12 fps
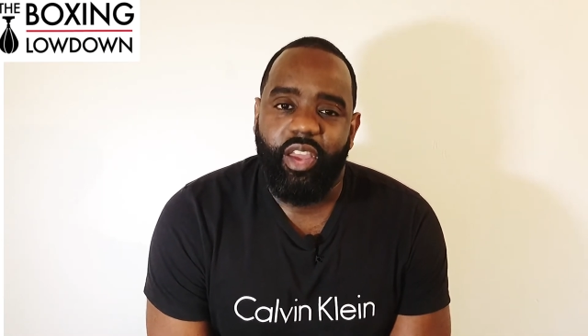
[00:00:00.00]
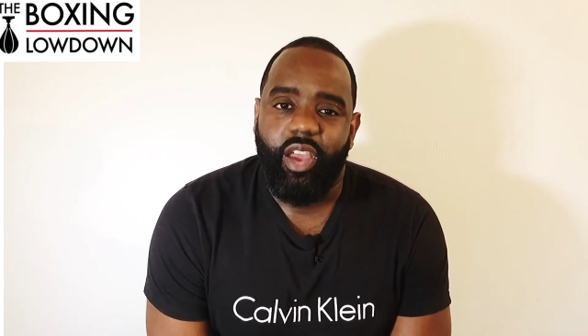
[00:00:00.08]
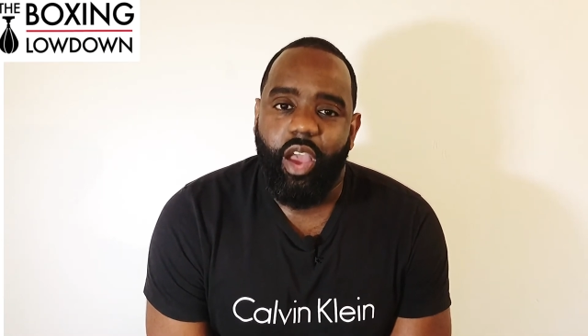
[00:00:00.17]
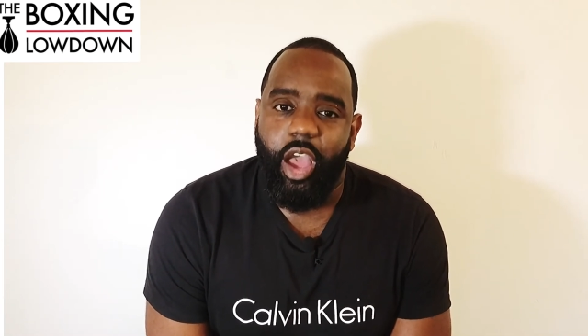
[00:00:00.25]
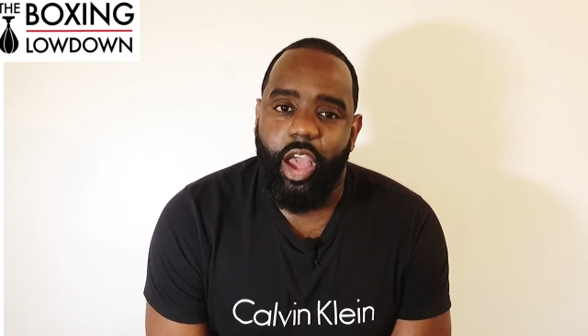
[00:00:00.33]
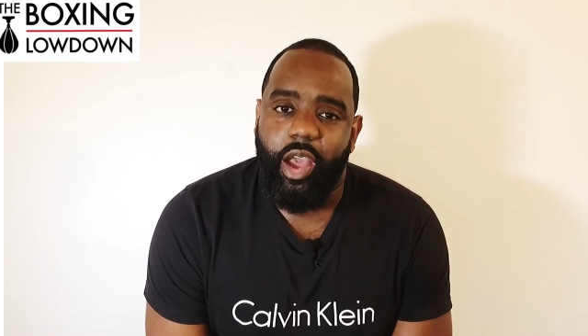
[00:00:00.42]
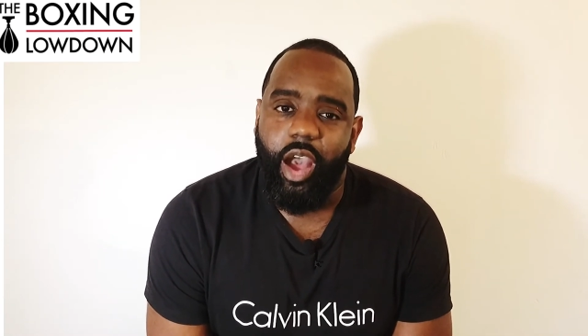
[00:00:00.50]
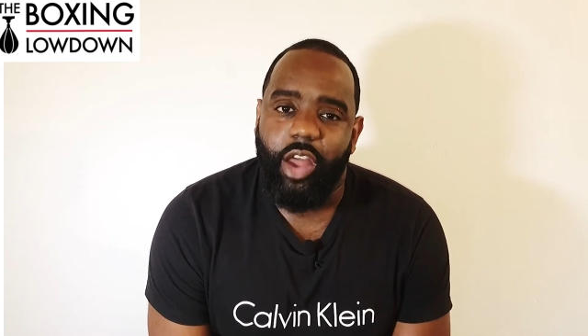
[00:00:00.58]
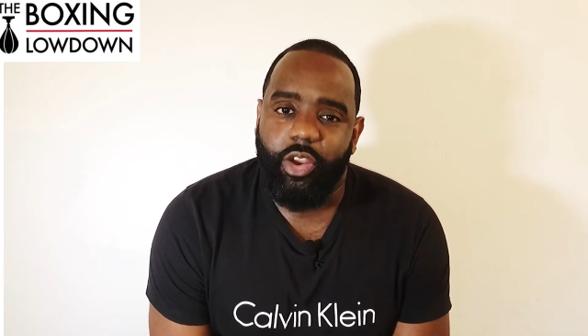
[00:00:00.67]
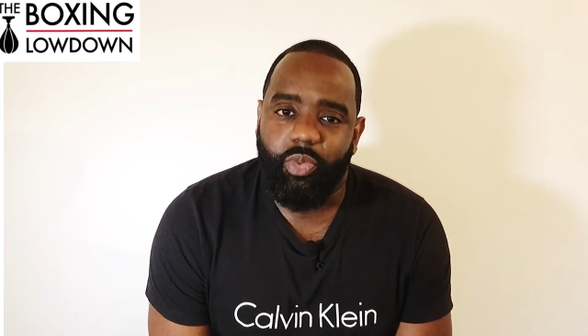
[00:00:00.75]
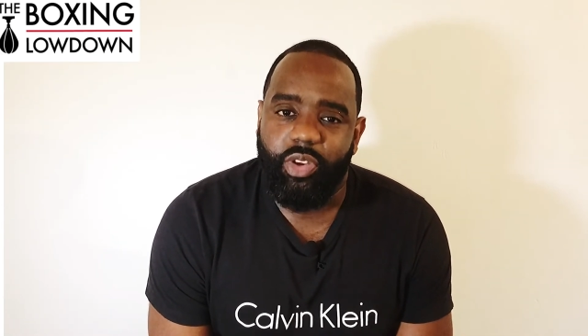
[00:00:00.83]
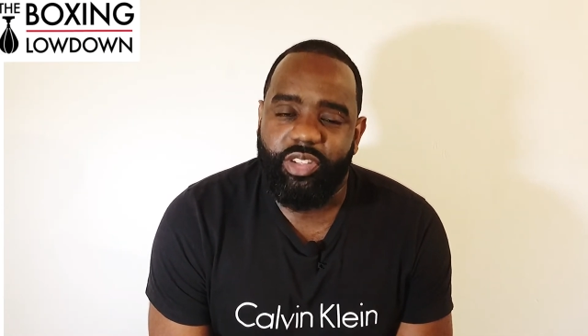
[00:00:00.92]
Uh, I
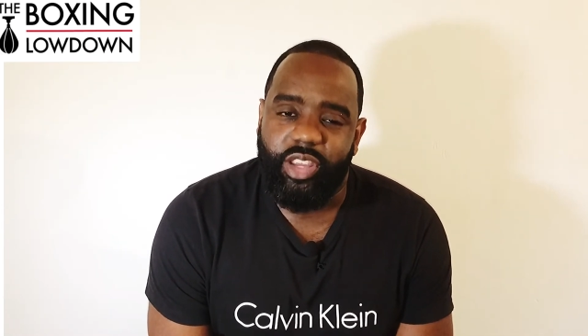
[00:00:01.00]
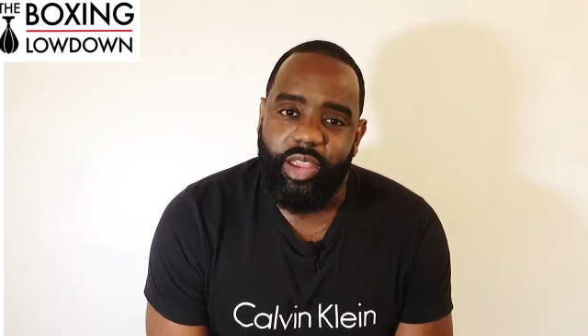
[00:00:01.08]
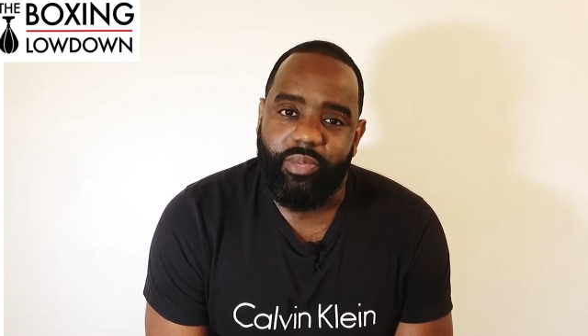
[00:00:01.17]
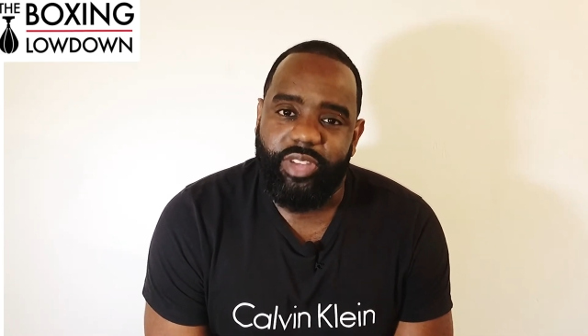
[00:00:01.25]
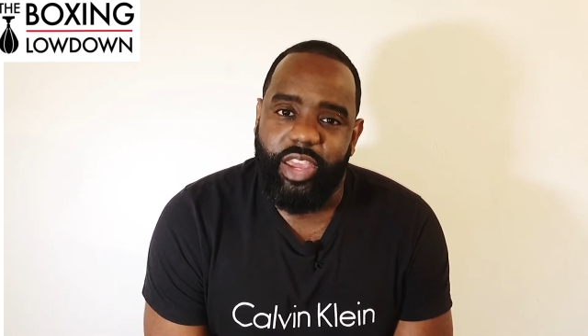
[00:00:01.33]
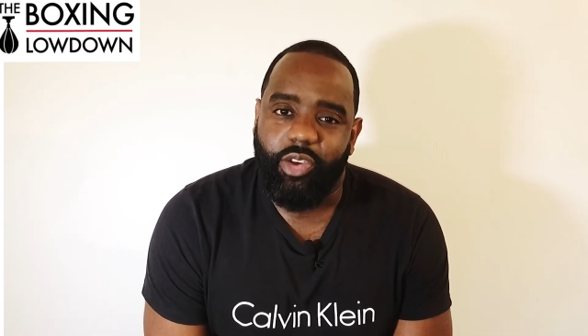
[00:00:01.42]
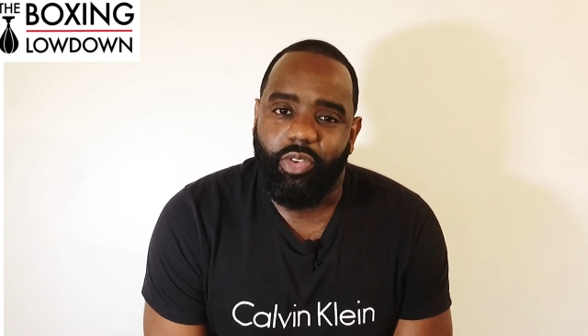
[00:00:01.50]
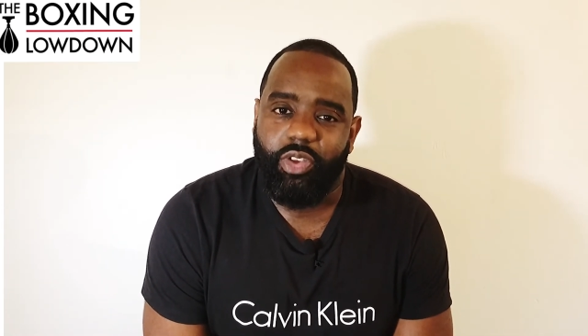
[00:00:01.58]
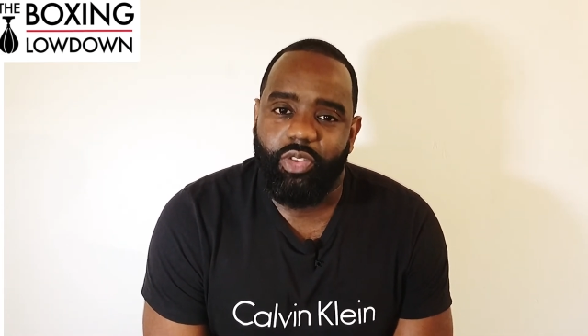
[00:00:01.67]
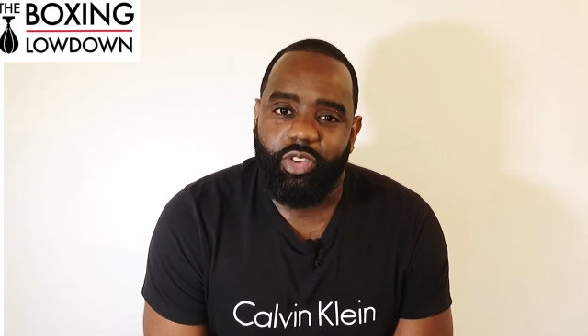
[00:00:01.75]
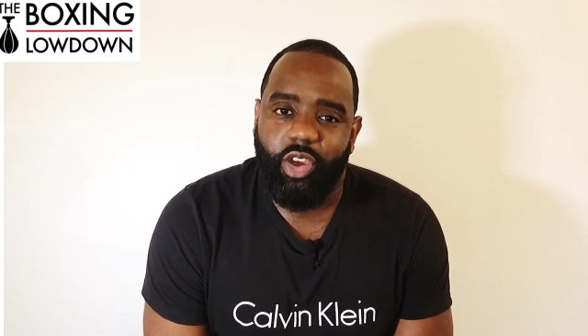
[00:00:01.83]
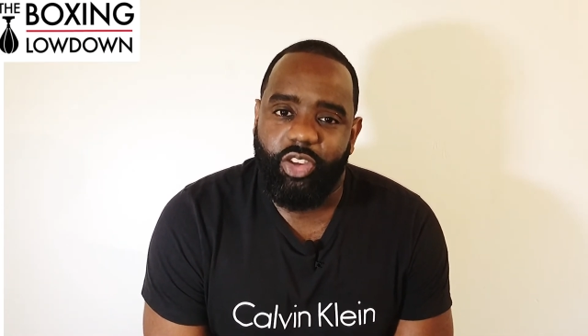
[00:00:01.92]
don't want to see him take on
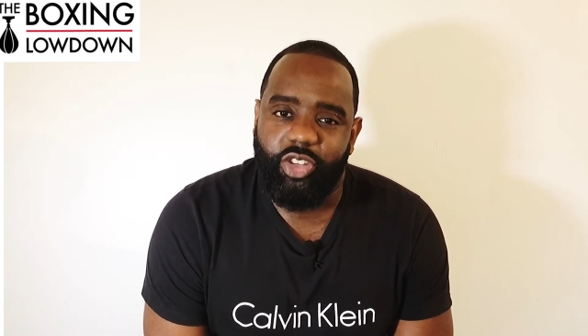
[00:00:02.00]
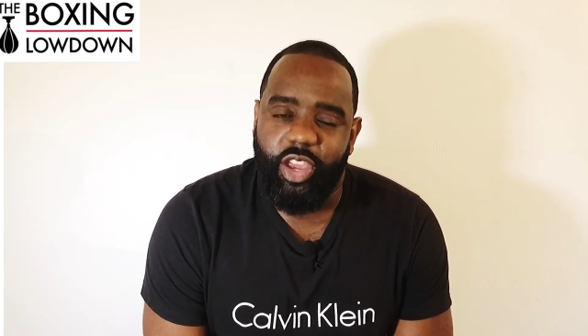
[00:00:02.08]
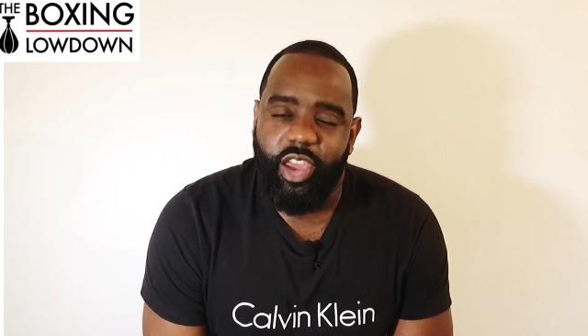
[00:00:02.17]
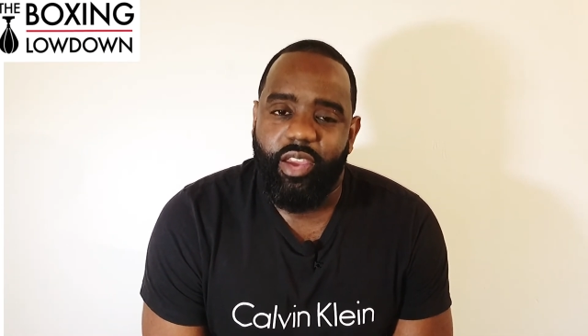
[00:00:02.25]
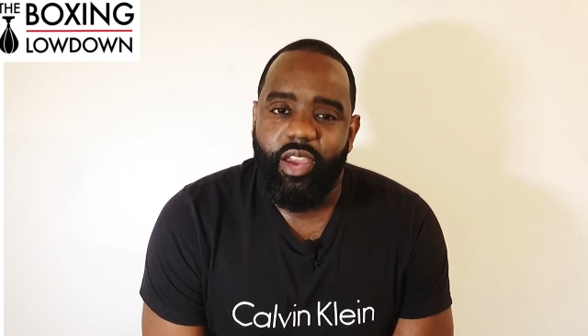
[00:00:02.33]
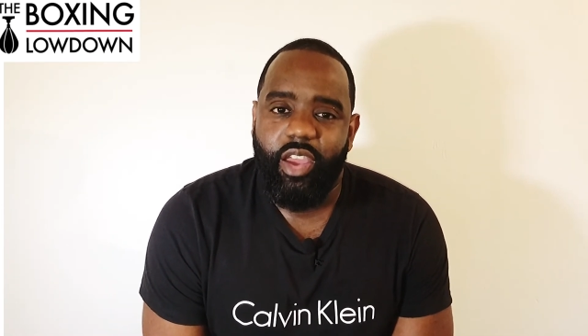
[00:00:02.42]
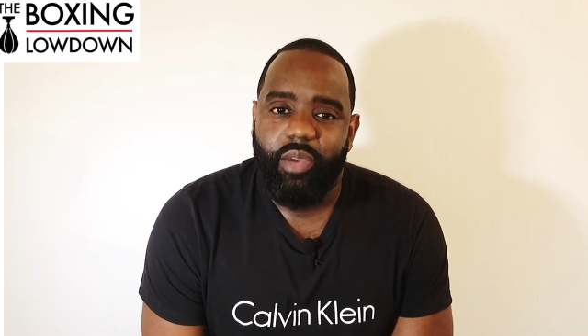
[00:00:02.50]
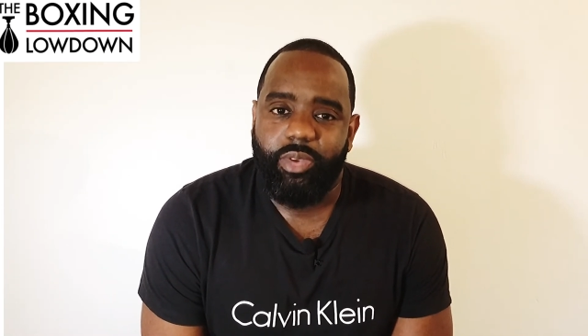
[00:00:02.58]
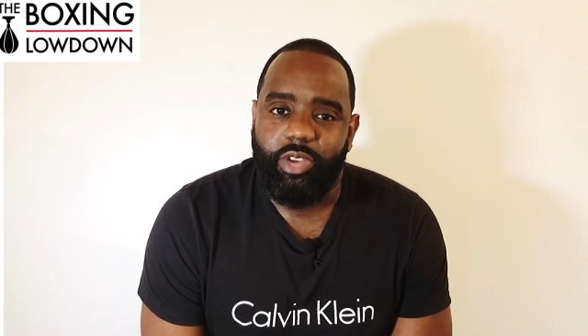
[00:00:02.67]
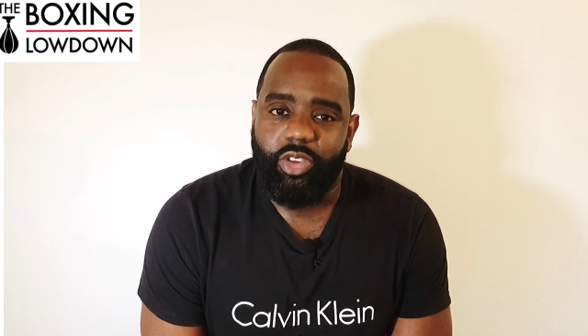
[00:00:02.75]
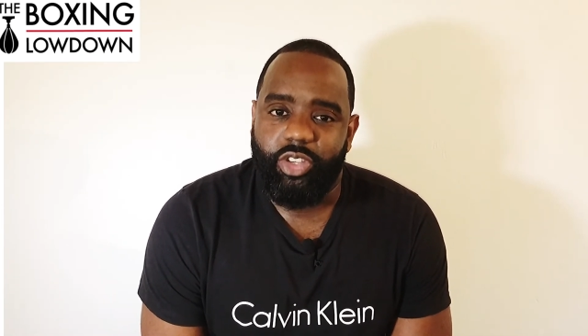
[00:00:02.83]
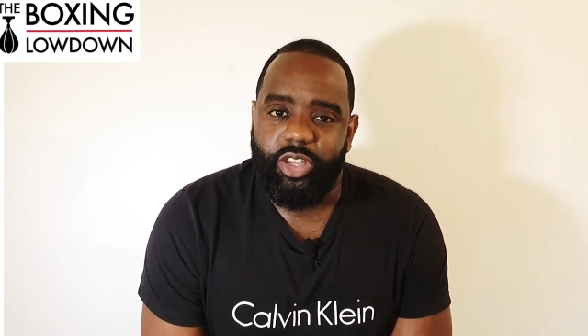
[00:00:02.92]
those guys yet
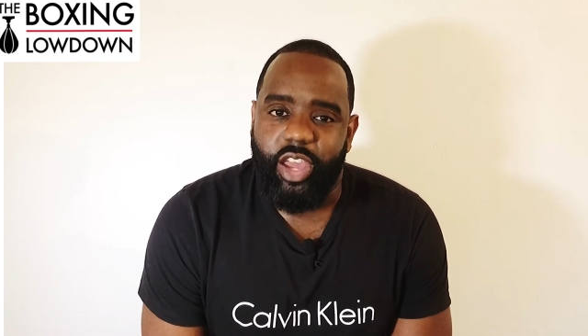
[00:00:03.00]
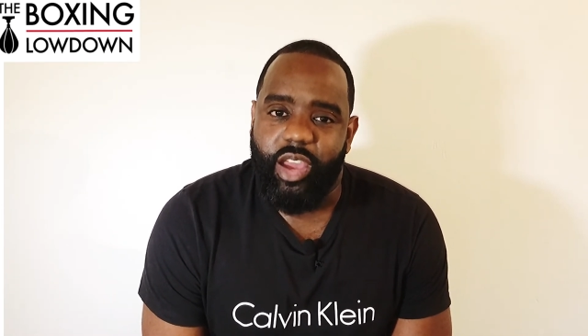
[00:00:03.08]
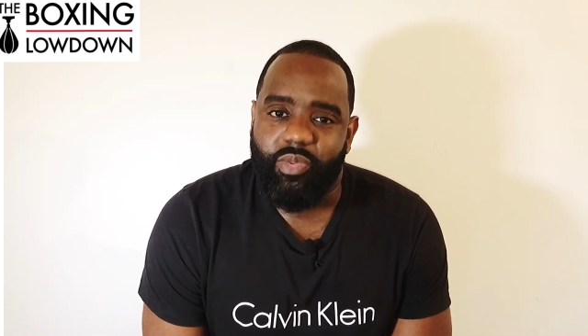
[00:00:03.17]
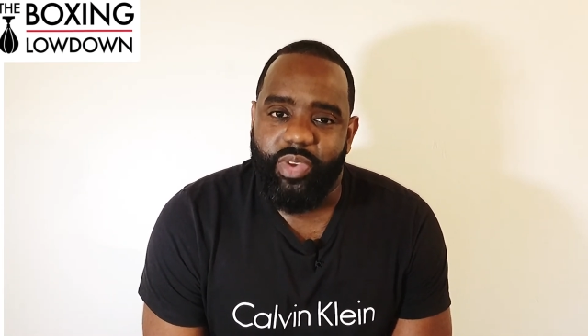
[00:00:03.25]
because uh,